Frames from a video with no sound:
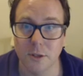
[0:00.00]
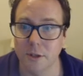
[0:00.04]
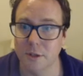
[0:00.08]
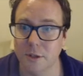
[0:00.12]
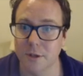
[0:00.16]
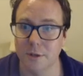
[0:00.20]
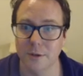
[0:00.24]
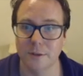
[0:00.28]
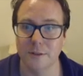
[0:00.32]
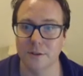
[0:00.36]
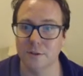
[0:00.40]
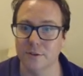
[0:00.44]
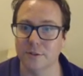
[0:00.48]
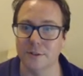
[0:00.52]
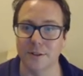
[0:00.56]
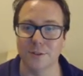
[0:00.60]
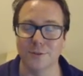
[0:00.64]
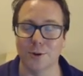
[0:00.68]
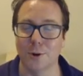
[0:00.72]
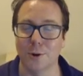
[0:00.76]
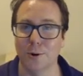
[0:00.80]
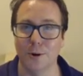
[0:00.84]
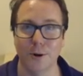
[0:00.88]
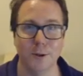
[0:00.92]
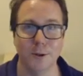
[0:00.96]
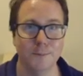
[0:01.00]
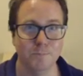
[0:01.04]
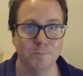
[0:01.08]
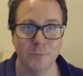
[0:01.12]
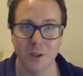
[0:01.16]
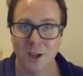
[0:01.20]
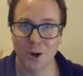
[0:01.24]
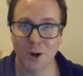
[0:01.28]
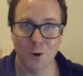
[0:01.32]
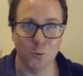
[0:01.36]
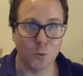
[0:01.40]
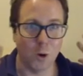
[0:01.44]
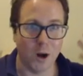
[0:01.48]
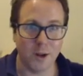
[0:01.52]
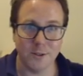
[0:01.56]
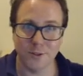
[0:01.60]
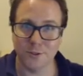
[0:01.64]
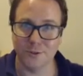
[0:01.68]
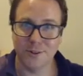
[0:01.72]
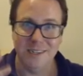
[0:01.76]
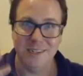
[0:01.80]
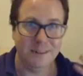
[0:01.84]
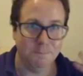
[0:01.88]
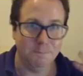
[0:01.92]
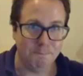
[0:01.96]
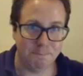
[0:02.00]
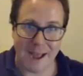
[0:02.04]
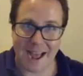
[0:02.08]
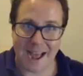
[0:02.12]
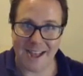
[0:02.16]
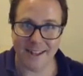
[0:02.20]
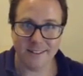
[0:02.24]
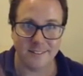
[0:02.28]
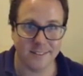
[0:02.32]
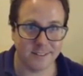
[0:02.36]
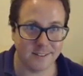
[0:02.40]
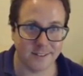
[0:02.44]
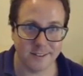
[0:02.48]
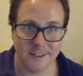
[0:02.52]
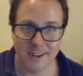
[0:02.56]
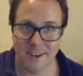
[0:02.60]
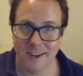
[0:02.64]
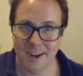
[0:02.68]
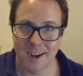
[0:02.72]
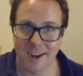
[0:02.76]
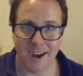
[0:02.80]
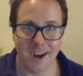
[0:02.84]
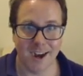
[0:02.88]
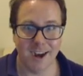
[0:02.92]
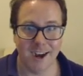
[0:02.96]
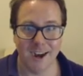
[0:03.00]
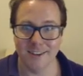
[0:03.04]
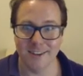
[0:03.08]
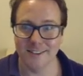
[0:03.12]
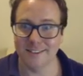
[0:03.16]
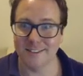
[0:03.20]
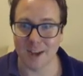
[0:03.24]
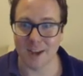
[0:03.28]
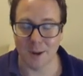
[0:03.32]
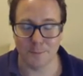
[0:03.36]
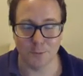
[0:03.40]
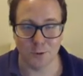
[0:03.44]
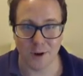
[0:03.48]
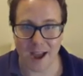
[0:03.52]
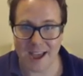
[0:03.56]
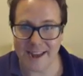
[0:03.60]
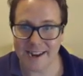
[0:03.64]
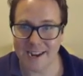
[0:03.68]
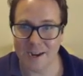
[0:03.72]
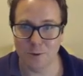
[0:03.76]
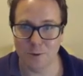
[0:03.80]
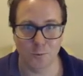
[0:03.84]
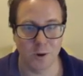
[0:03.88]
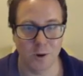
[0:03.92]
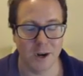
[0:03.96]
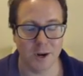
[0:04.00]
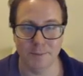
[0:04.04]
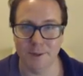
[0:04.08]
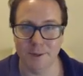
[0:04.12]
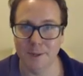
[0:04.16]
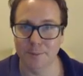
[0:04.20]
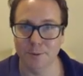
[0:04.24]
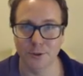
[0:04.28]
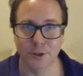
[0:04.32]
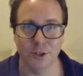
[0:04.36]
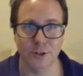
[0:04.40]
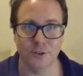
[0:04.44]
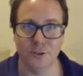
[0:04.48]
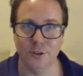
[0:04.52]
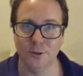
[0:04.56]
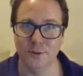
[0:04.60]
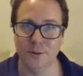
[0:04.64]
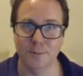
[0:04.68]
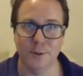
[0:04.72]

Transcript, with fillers: You know, there's this whole Wall Street bets uh, subreddit where people just do the